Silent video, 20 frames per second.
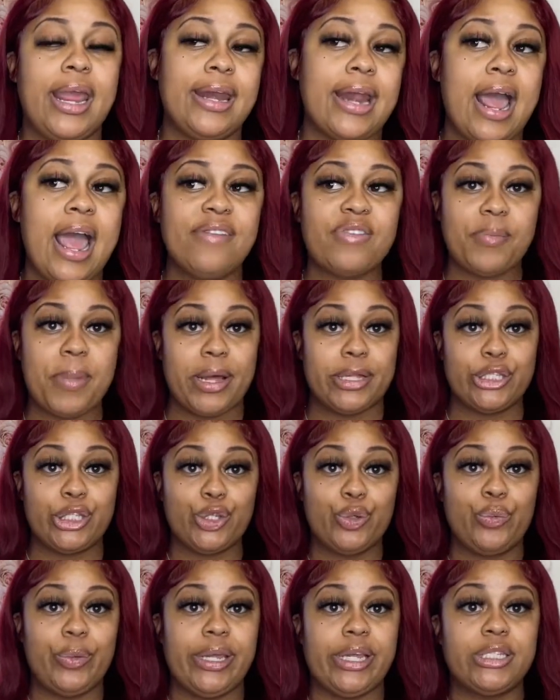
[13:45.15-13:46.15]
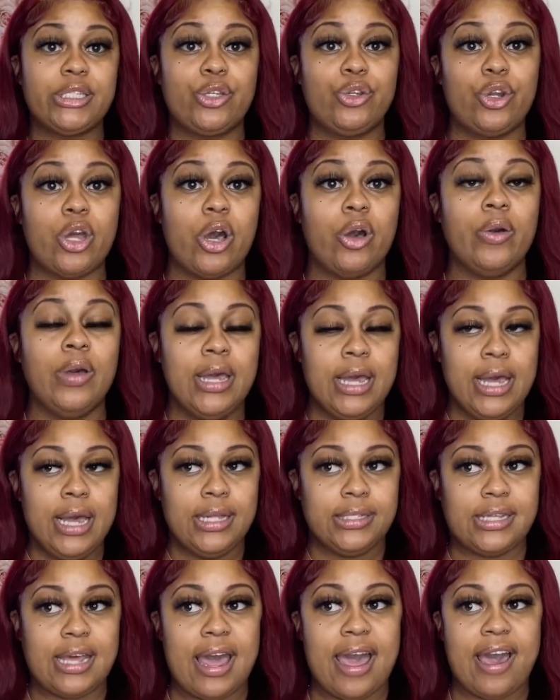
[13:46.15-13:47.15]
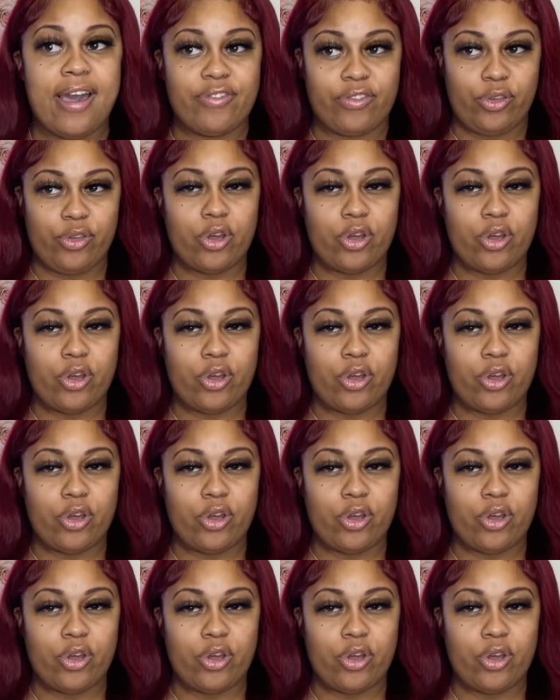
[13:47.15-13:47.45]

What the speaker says: And I have about 2 weeks, you know, to have,